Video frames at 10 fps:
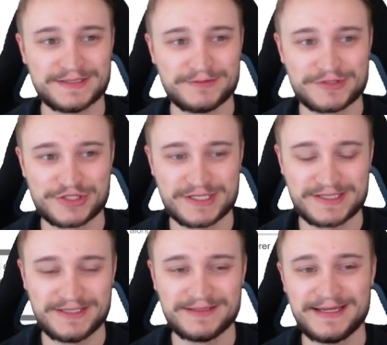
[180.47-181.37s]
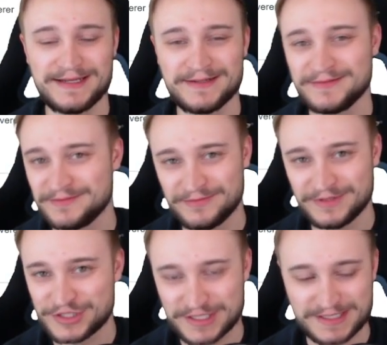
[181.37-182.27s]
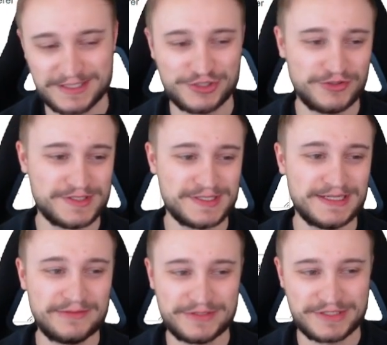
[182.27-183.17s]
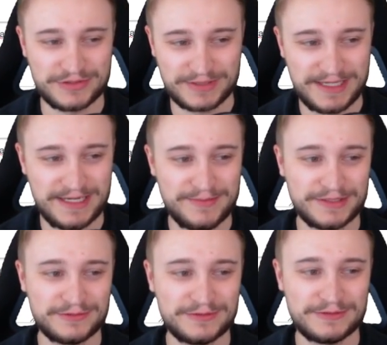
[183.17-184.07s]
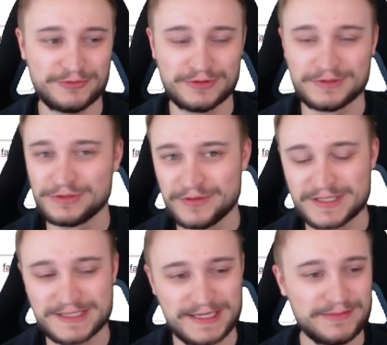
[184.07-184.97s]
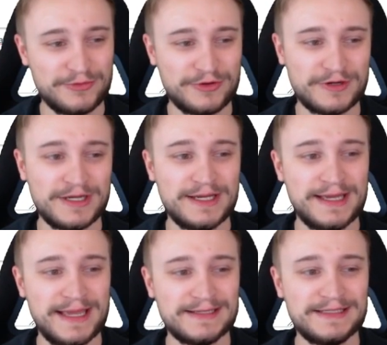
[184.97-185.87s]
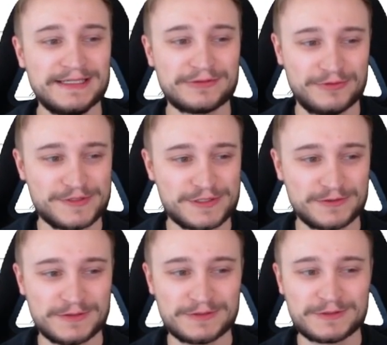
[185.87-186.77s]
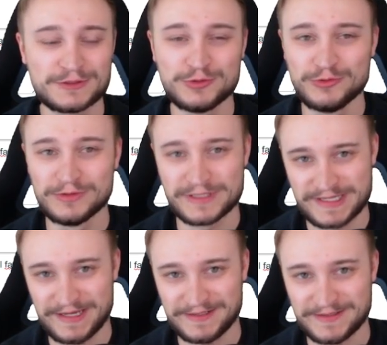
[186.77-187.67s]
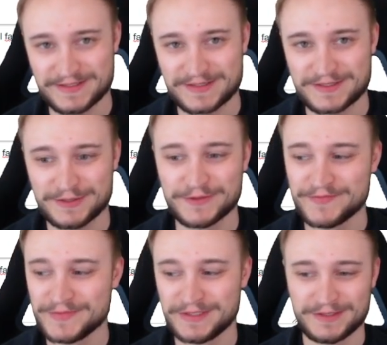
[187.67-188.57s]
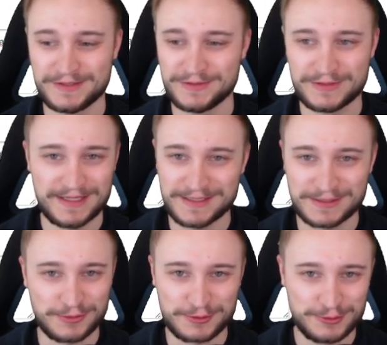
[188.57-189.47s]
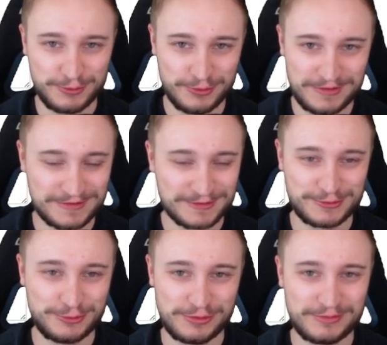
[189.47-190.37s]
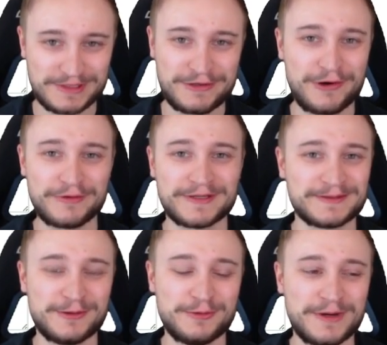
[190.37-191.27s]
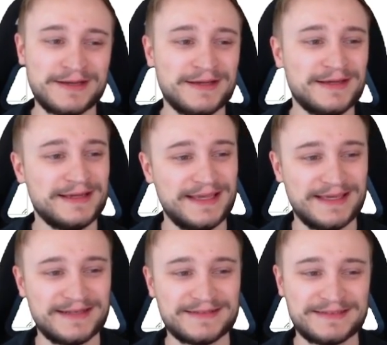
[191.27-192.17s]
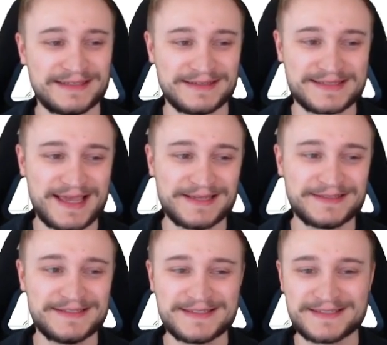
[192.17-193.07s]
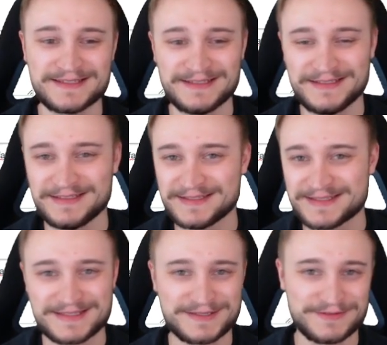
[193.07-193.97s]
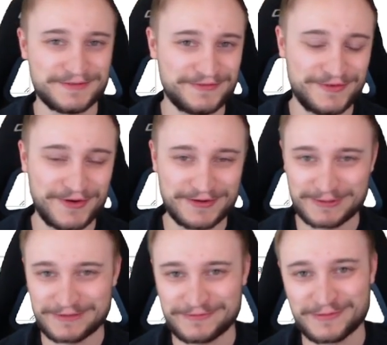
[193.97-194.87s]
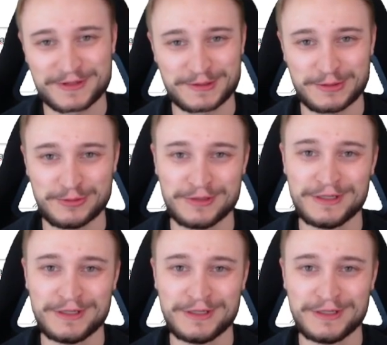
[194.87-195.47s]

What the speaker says: was just tier 10, we just had shirts enabled, so okay, but you wouldn't do this anymore. And here also cool, scientist. So you can ignore cool will target no one, and scientist is far away from the goal